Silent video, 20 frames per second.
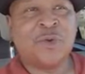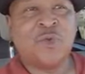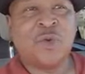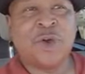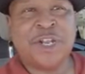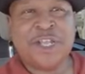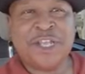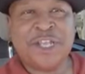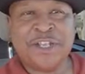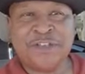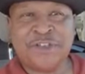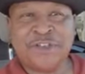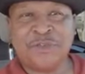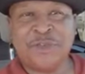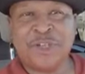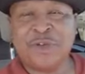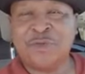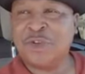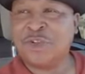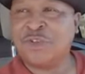what
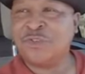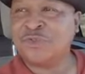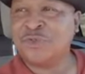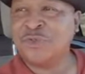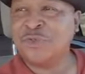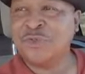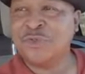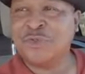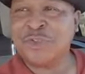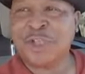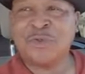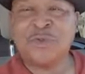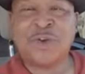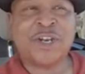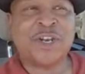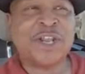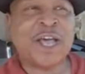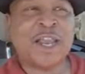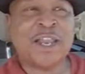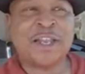history and what truths and
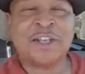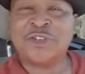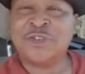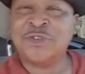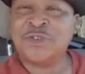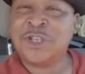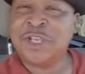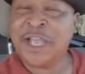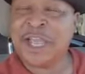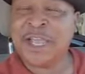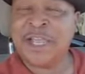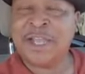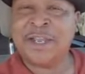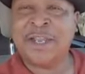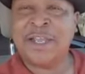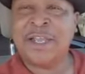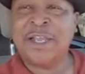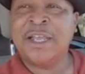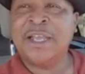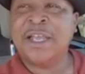what knowledge you
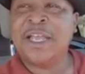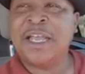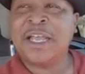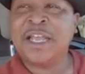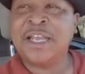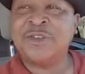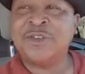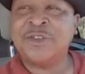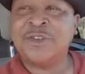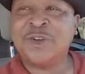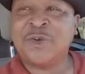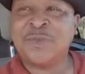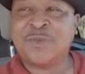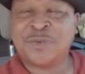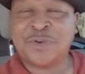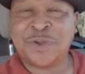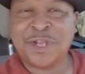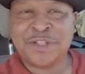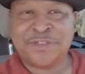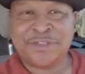gain into your
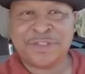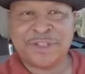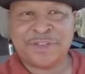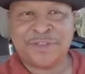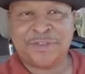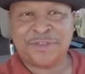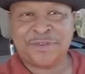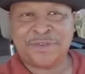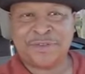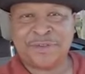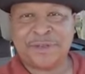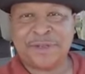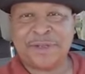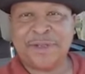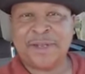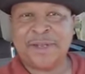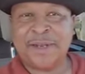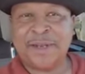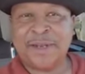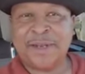present
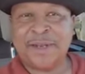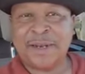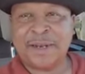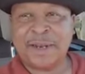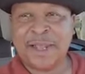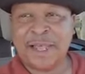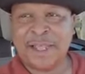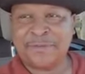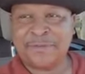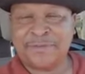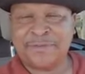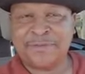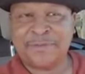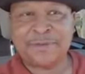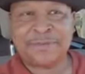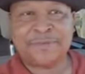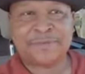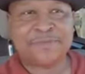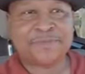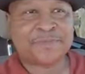
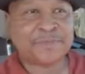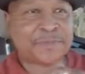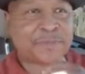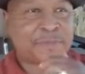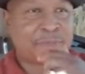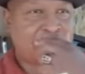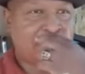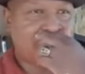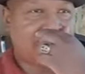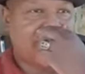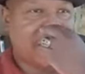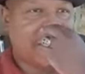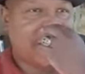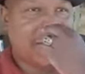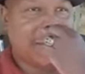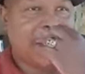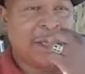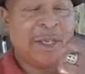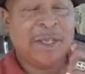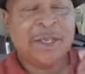life.
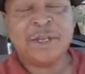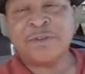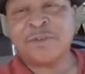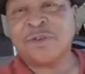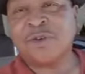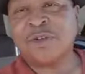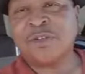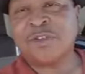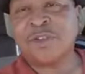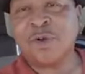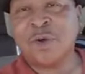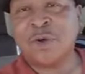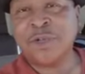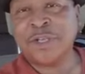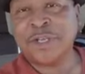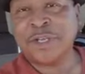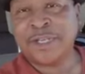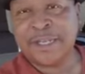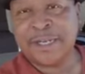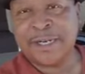And of course, in all
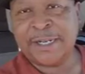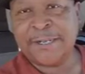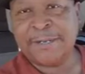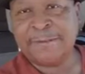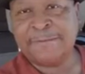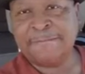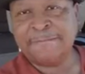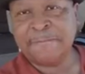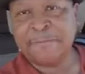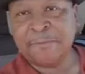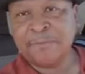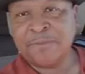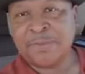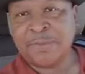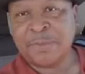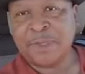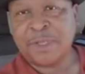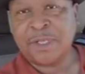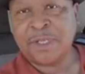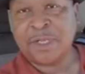you're getting,
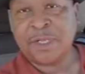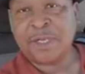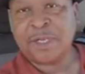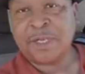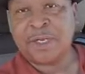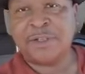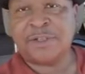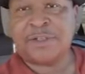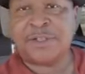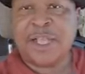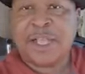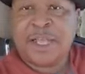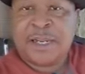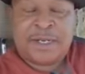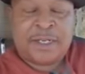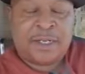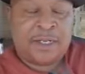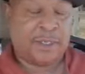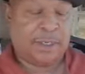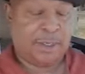get an
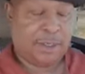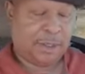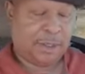understanding.